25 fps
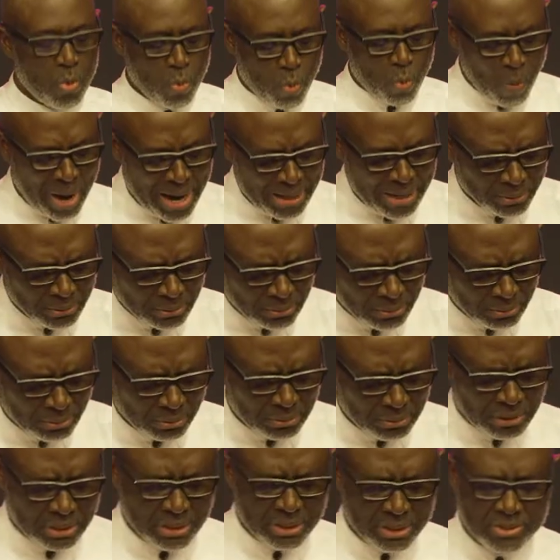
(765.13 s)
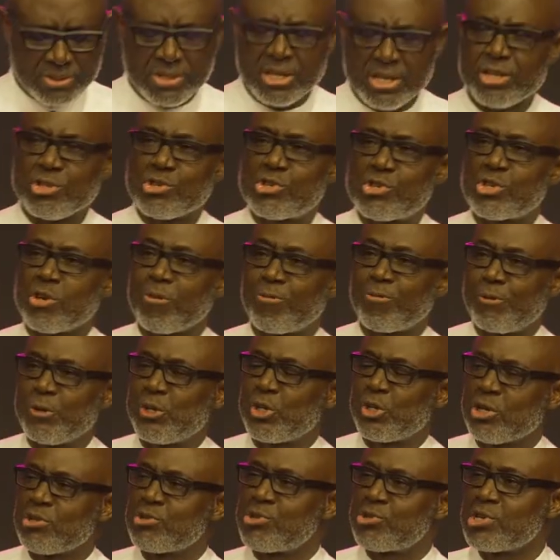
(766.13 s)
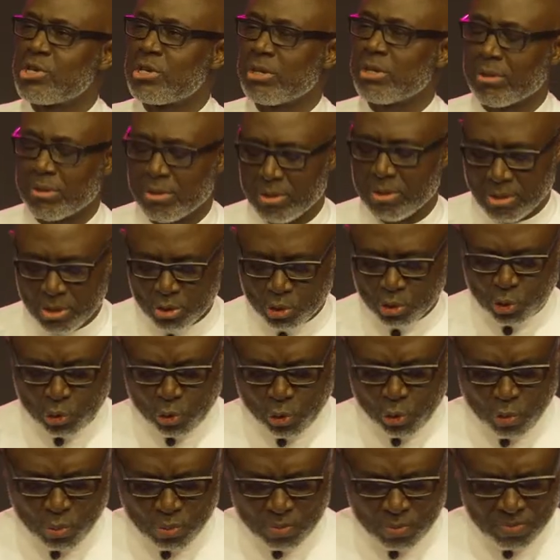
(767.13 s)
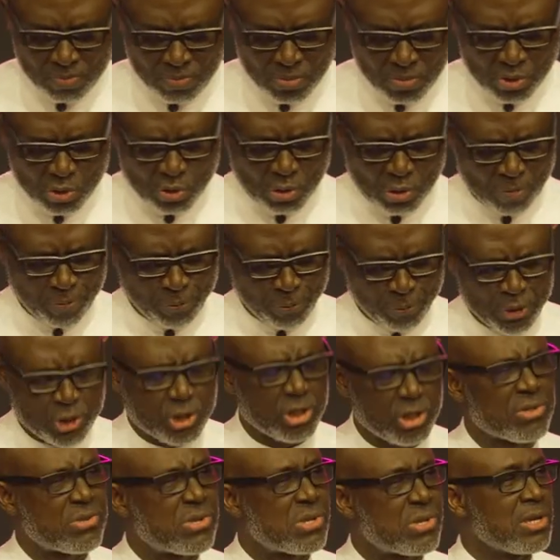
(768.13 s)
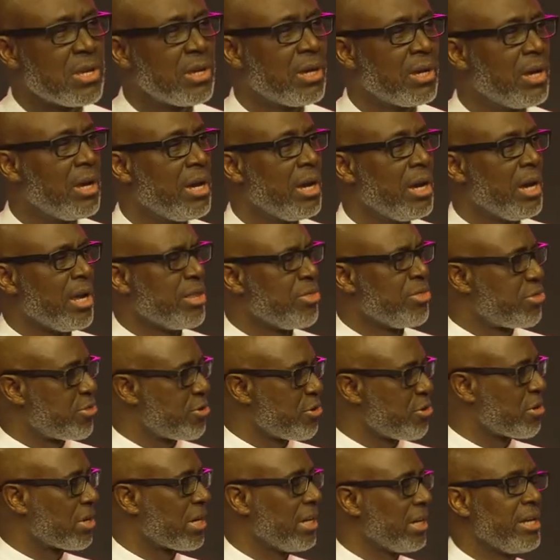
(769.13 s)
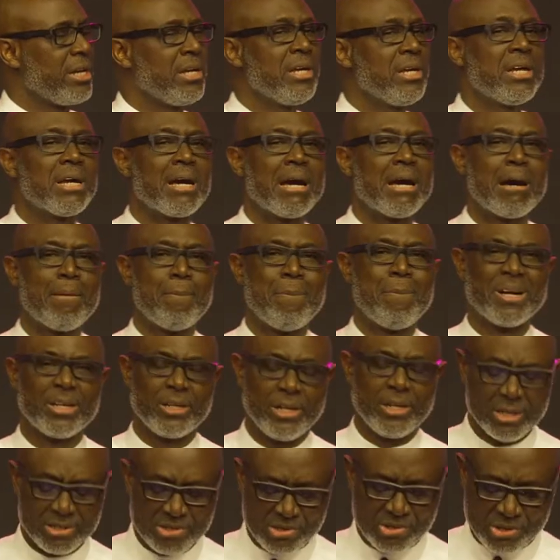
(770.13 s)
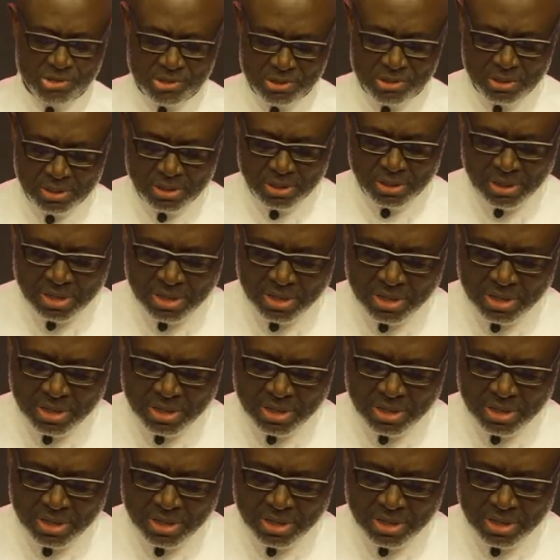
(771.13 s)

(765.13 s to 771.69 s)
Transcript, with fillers: One is the insufficiency, two, sufficiency, and thirdly, abundance.